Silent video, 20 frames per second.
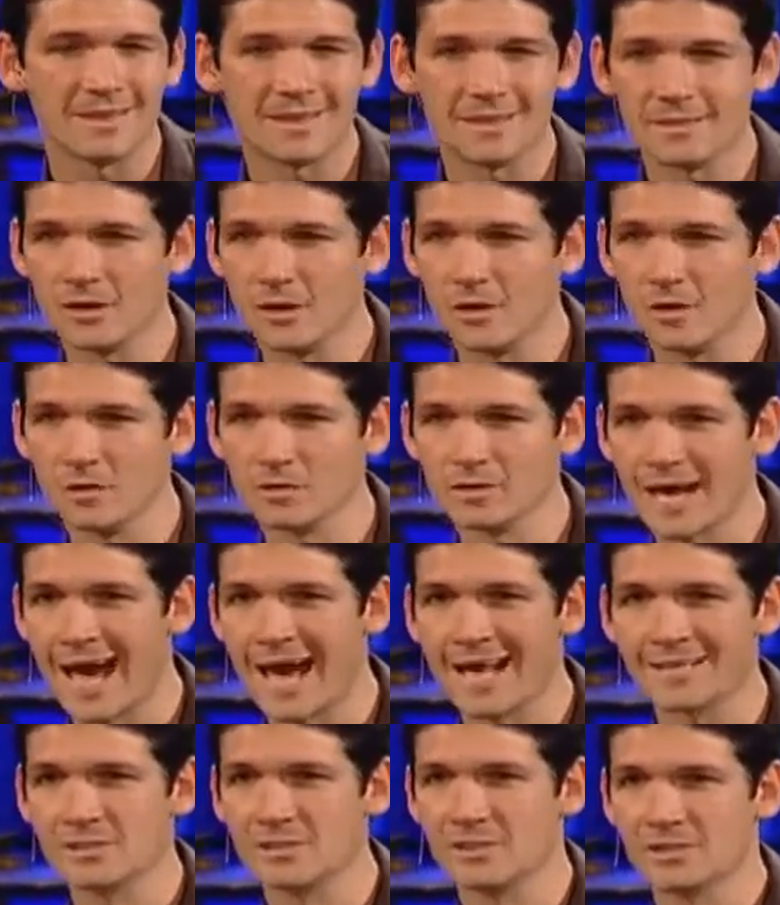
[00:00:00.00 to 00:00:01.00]
think the old
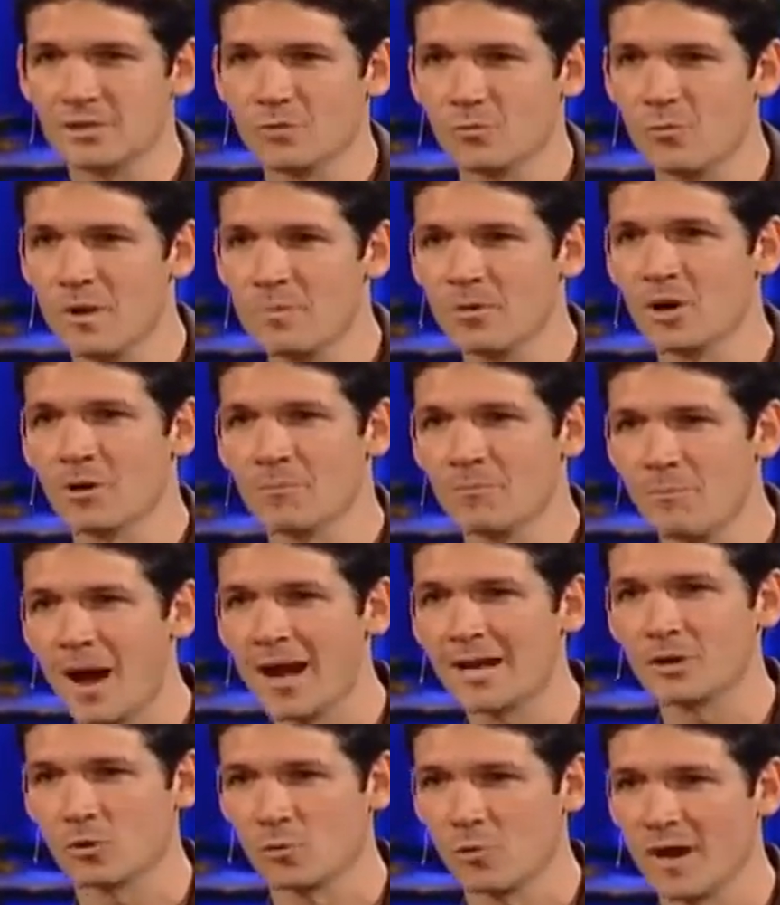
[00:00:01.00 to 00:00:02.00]
adage is that women aren't
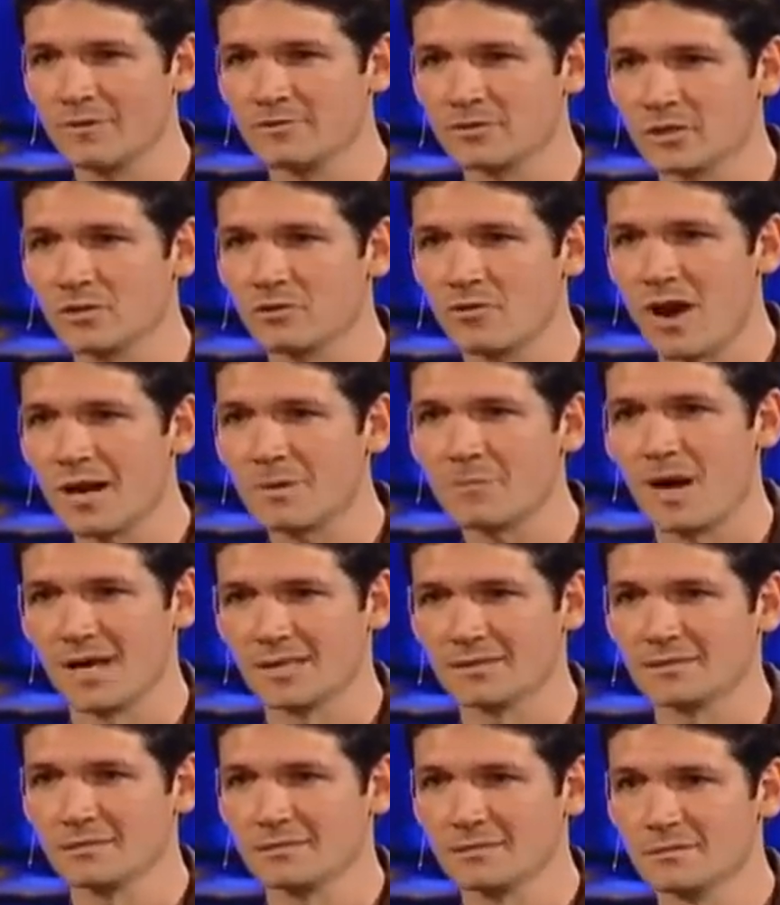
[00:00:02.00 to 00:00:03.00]
microwaves, they're crock
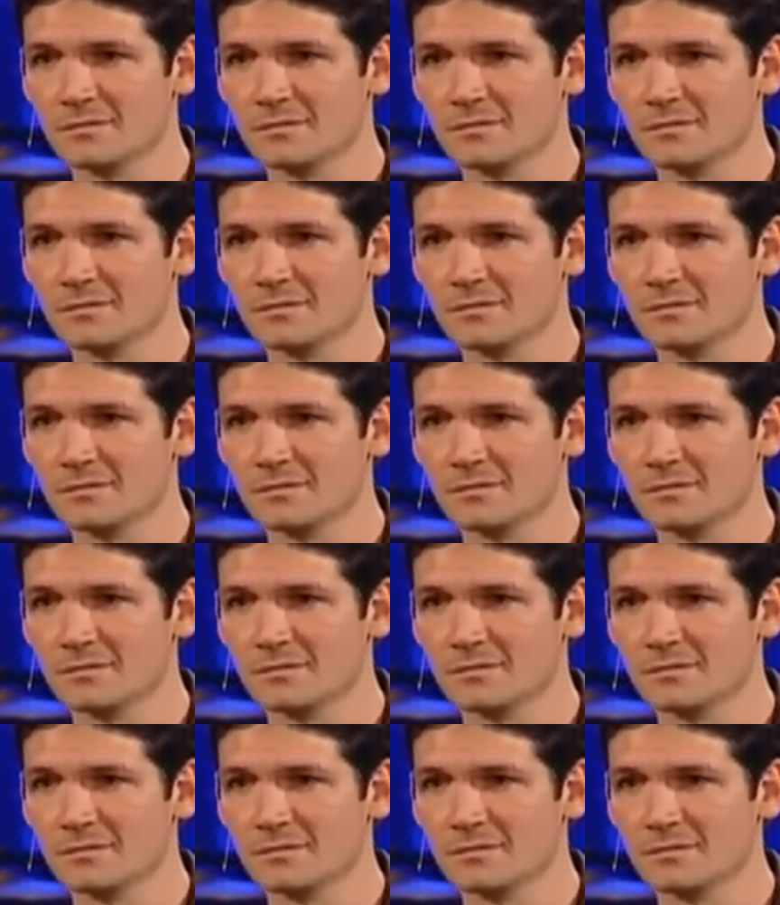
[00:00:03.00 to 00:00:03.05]
pots.